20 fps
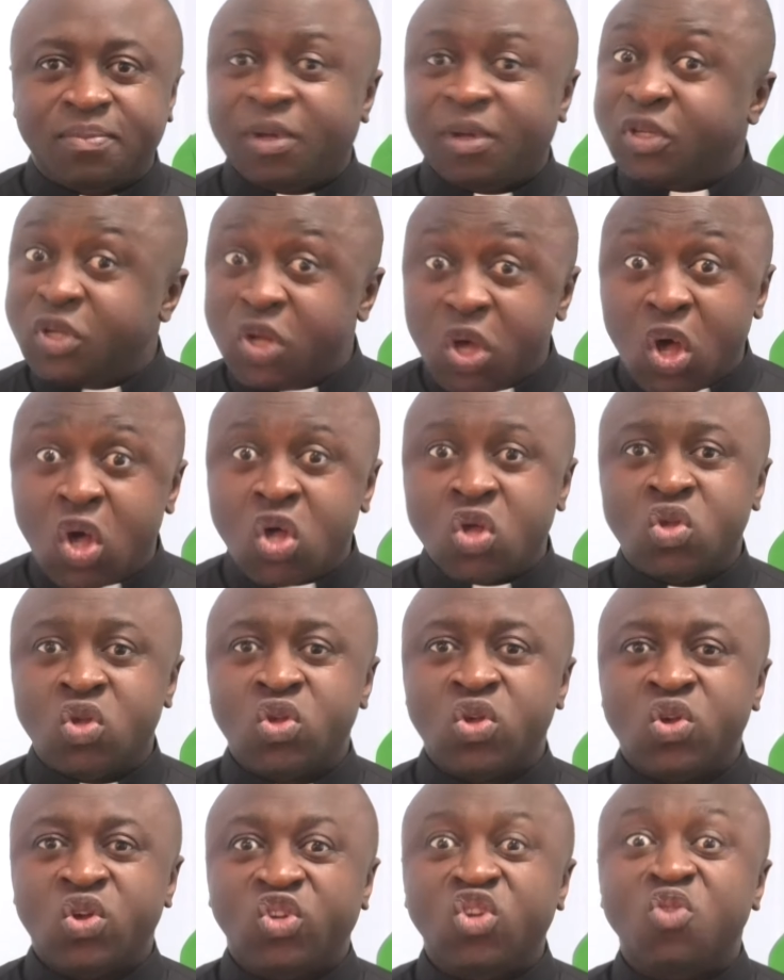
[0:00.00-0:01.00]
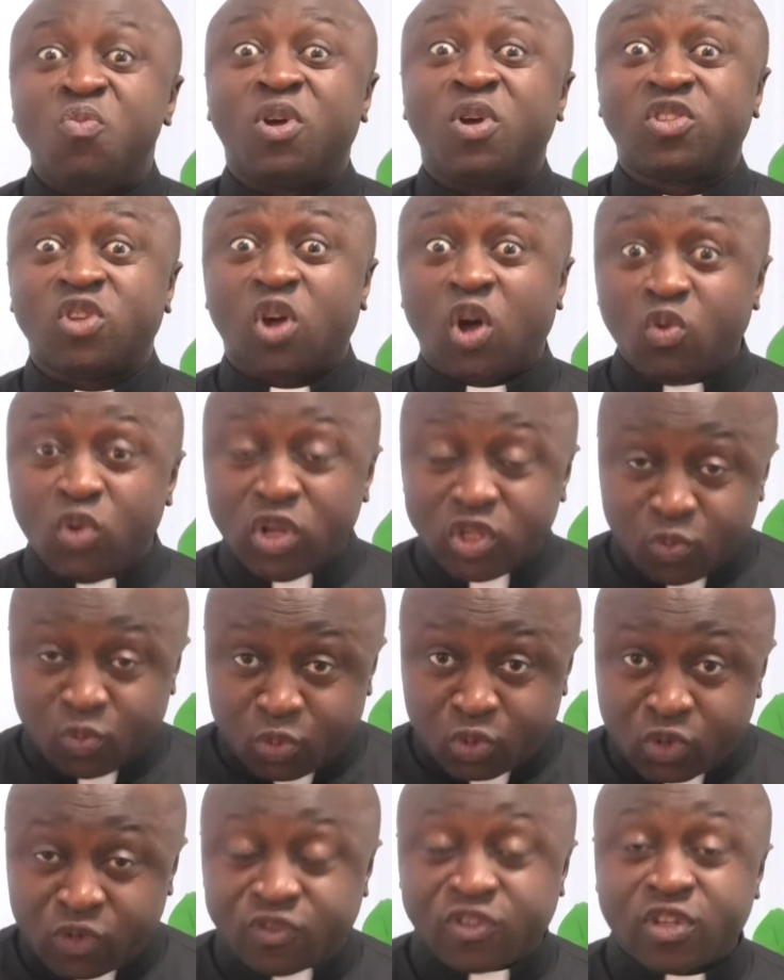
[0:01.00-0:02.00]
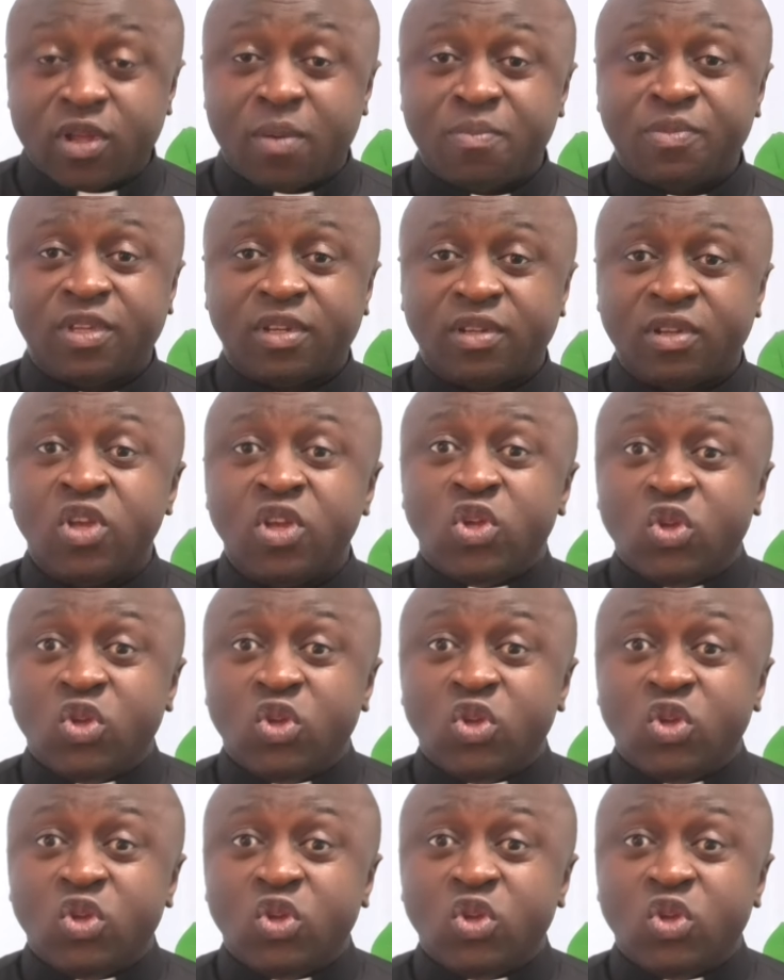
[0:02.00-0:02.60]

But no, you must always prove something.